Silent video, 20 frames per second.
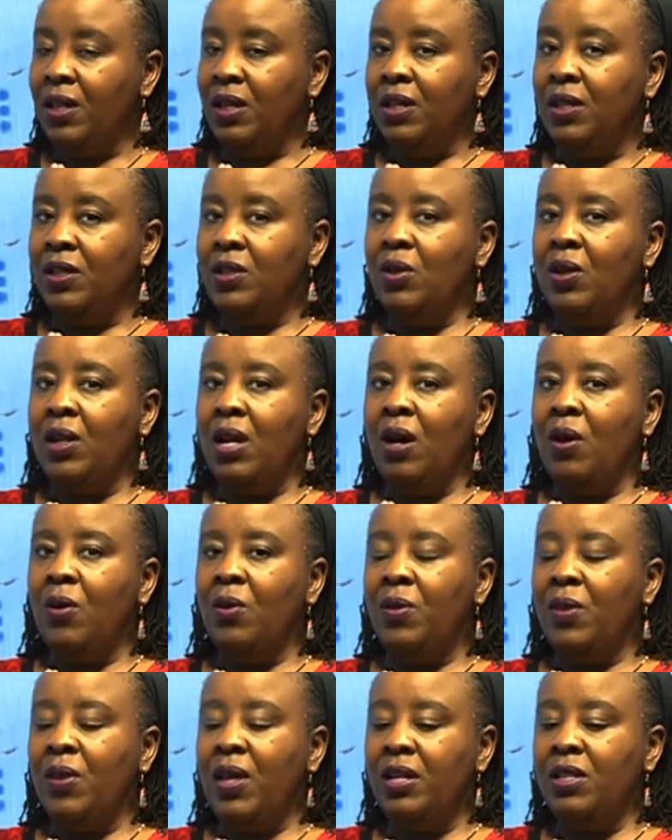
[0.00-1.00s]
So now
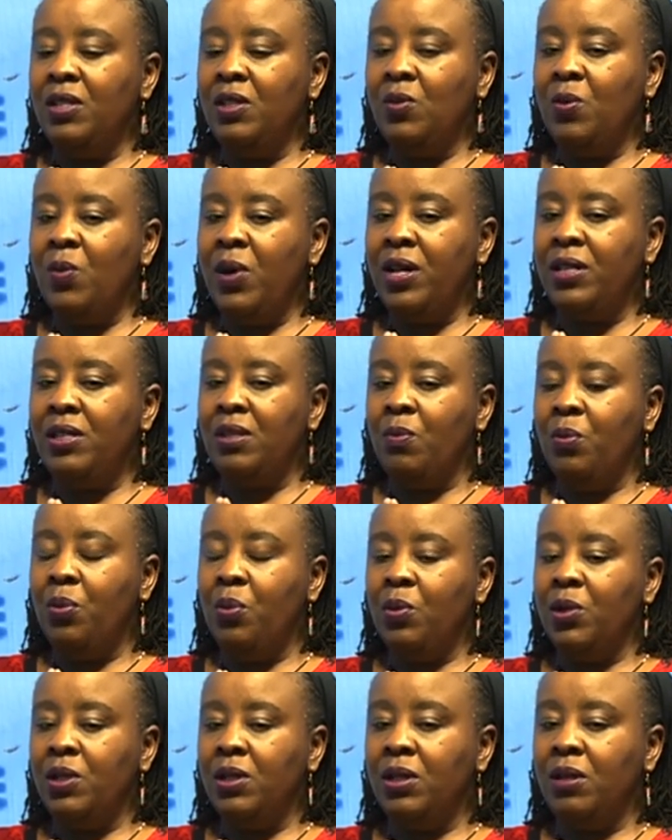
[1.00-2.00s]
that is why it's
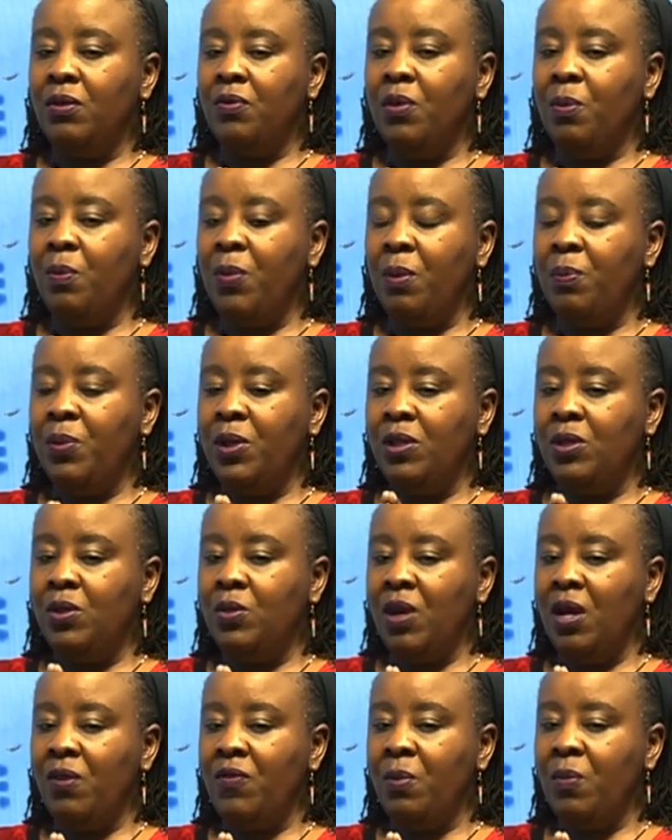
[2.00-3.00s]
important for puppies to
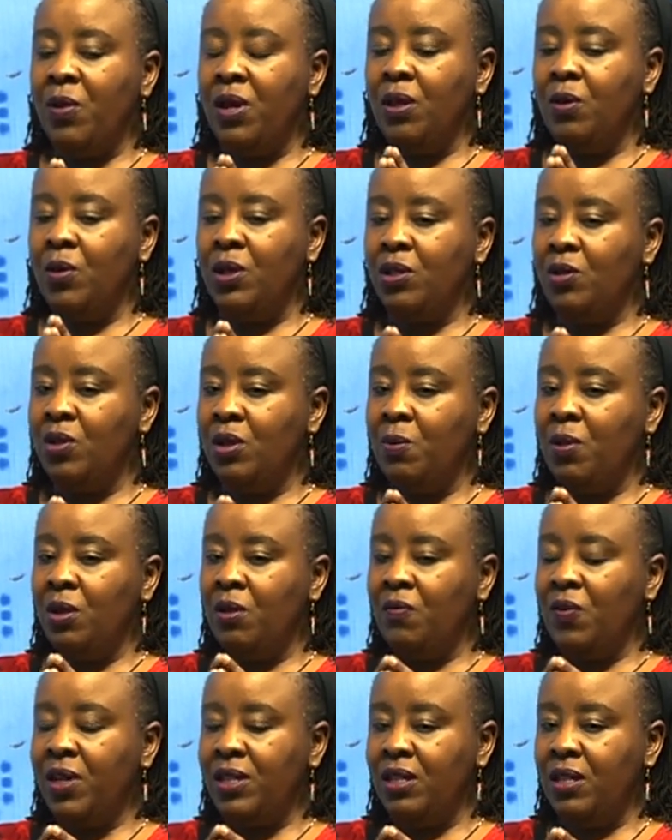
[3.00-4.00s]
have a mother who has already been
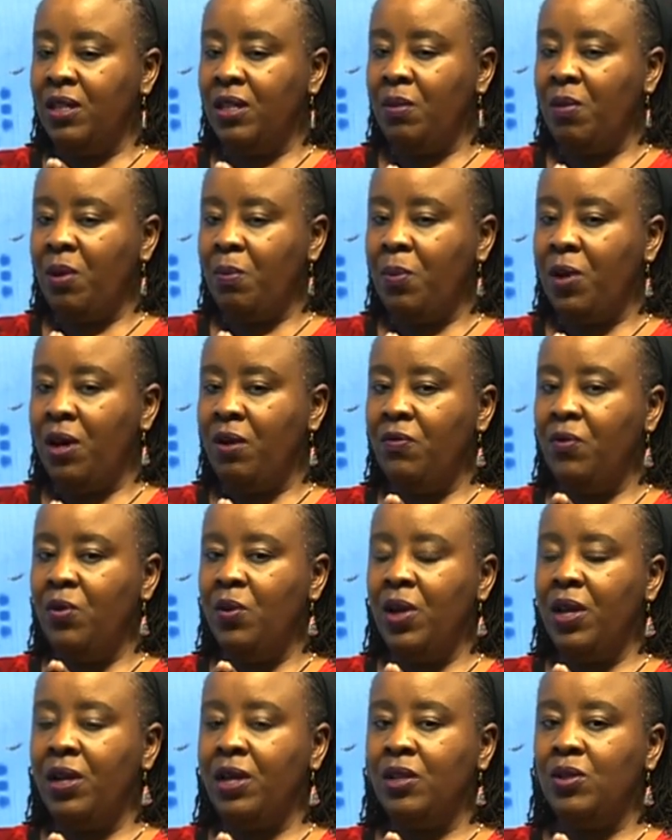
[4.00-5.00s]
vaccinated by parvo,
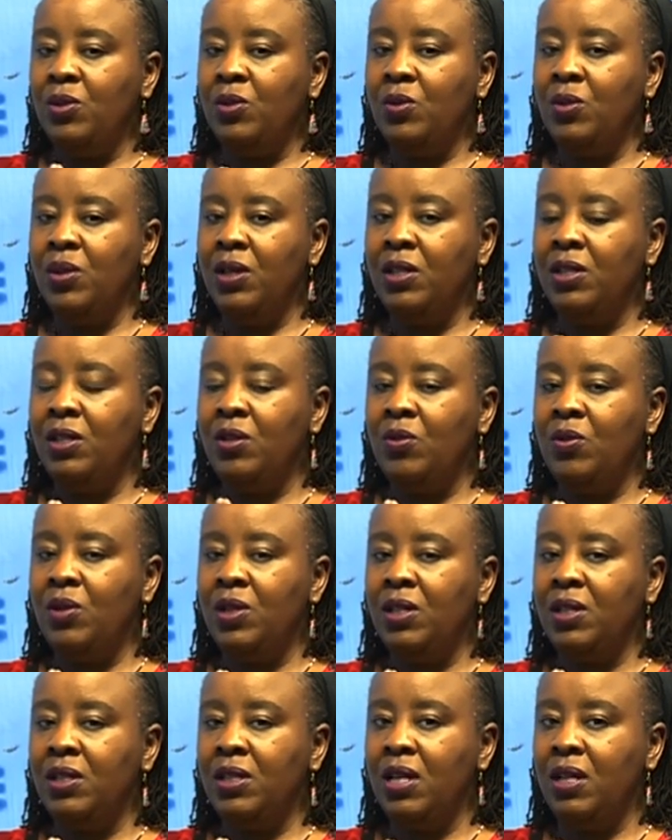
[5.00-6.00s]
and as soon as it
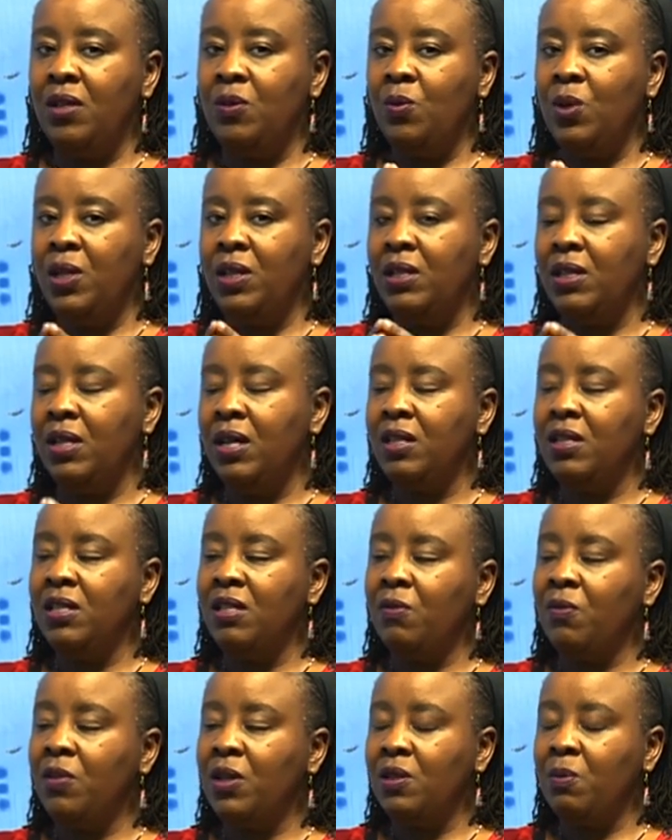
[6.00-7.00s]
reaches eight weeks, it gets its
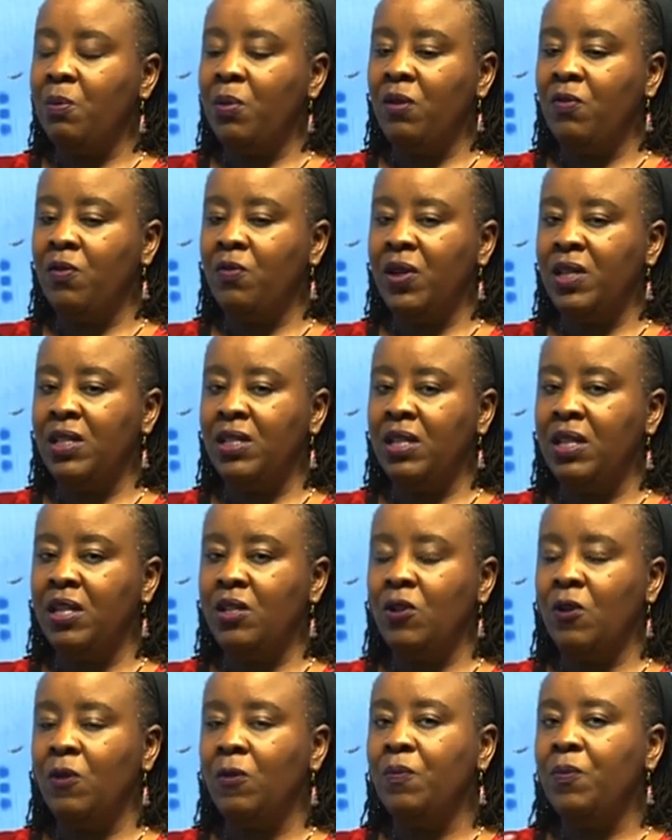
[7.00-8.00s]
first parvo
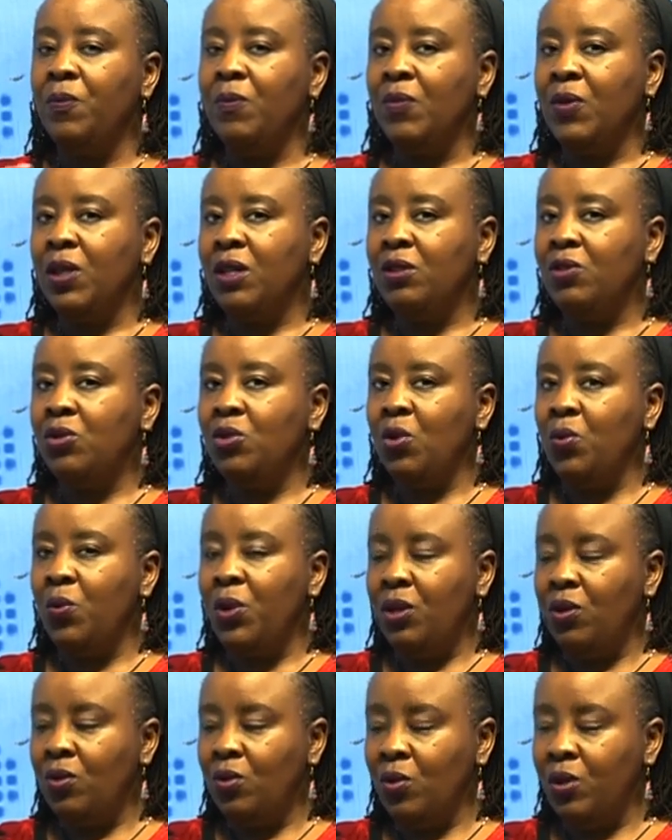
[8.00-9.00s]
vaccination, so we
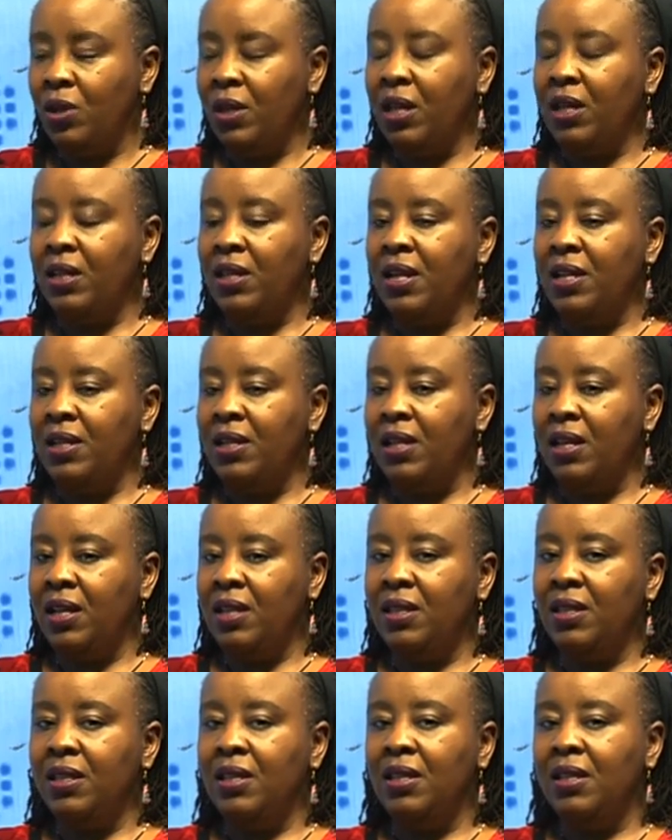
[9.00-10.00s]
don't get that death,
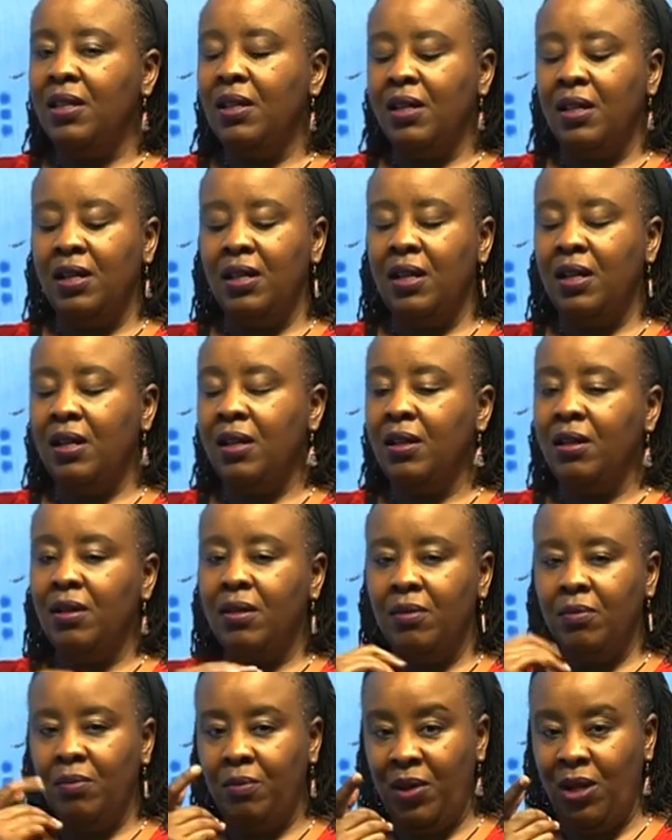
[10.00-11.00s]
yeah,
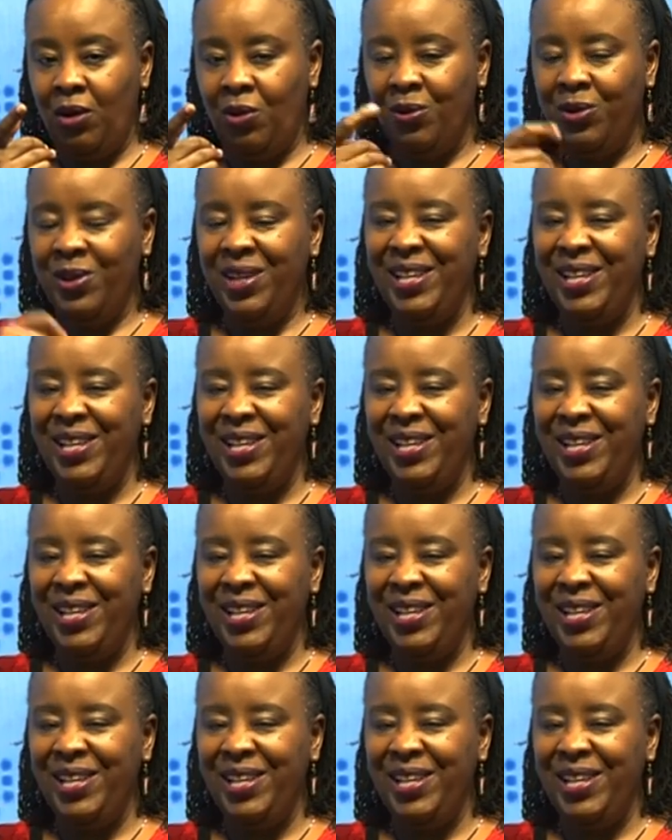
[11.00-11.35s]
meno,